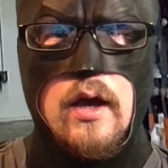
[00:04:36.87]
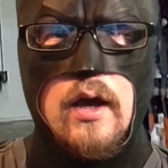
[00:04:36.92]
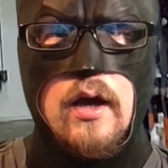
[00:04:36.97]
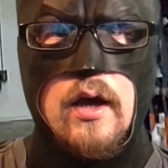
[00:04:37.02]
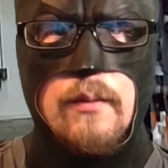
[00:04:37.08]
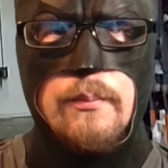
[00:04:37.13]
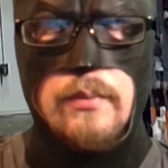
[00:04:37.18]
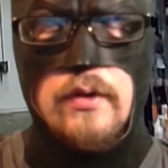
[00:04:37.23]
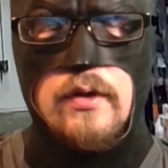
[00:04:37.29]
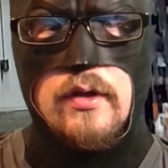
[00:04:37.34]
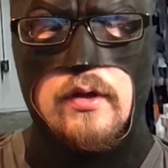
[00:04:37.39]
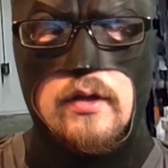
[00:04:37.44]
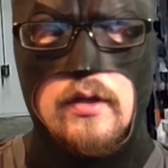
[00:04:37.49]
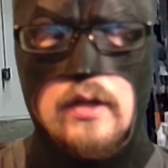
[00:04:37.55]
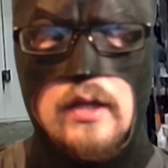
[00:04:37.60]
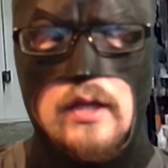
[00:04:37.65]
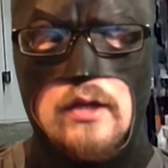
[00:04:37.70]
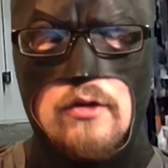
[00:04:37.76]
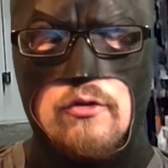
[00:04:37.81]

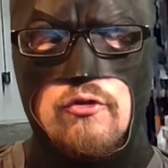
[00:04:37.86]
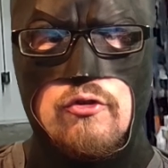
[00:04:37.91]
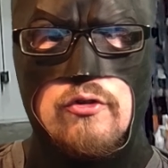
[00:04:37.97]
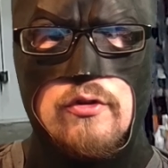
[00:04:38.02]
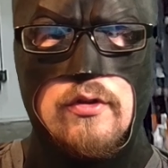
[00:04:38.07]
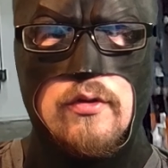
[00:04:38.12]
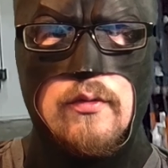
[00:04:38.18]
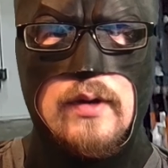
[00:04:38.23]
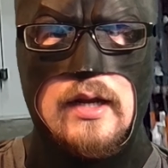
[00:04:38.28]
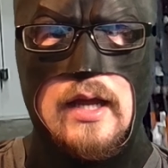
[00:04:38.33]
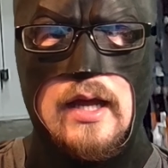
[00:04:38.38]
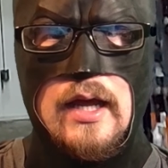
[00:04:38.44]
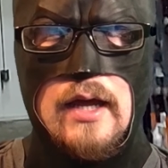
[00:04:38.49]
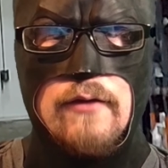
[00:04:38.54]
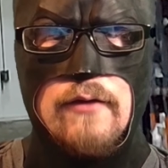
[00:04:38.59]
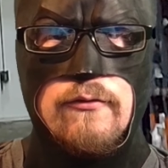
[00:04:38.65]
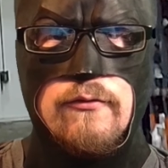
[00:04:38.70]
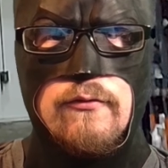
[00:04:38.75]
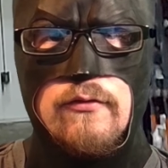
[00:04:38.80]
up-ish,
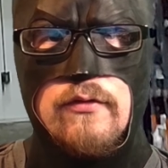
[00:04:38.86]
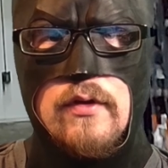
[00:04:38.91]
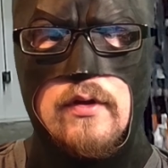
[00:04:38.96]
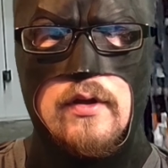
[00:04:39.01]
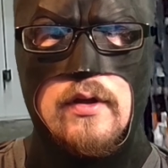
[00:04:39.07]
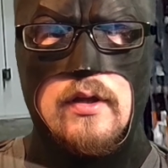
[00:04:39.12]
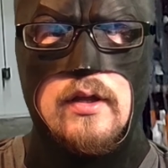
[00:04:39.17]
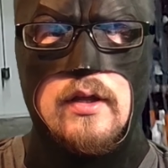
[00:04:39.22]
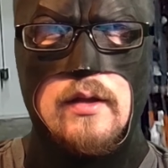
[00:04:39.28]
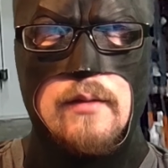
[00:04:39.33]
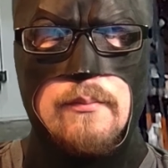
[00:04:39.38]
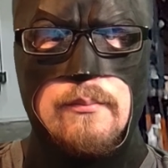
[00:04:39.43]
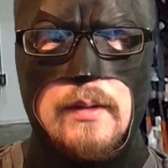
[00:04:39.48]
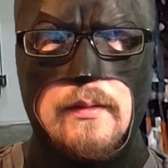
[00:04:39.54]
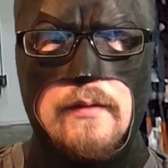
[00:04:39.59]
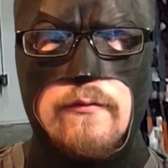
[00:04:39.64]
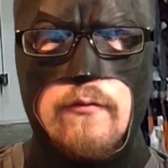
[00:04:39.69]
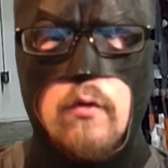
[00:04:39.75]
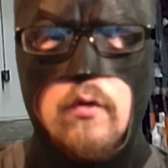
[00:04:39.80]
3.5,
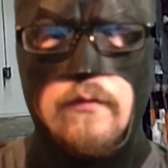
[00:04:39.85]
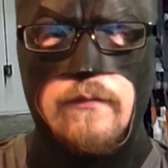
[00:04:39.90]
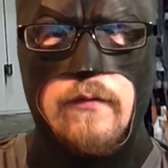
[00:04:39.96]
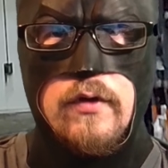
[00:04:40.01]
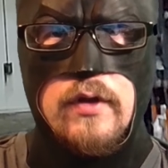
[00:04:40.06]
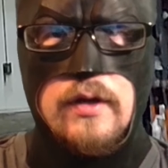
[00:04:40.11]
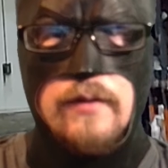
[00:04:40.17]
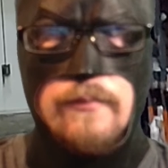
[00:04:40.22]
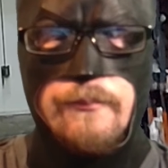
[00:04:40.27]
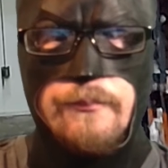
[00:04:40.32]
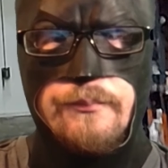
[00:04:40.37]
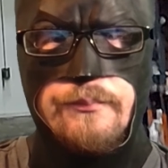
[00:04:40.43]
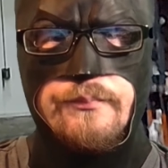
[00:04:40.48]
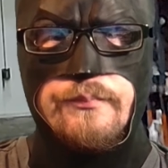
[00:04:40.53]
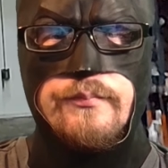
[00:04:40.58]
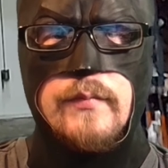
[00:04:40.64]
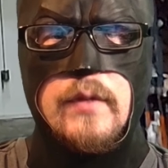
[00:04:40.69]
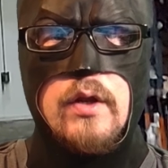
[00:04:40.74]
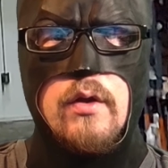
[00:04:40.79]
maybe 4 foot,
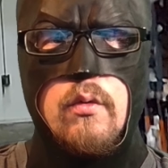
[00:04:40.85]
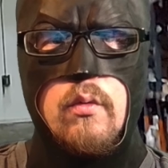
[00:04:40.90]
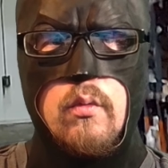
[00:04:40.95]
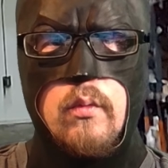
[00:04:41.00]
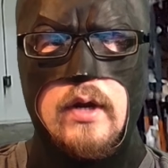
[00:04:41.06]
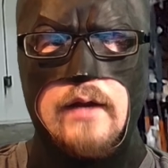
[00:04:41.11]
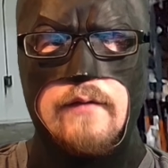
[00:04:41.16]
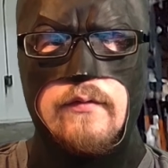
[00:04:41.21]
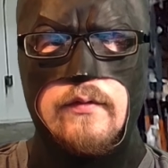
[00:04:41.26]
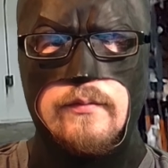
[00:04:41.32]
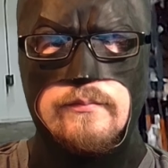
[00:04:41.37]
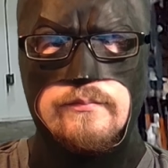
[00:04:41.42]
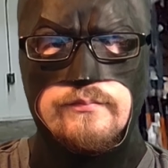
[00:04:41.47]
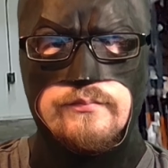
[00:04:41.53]
whatever.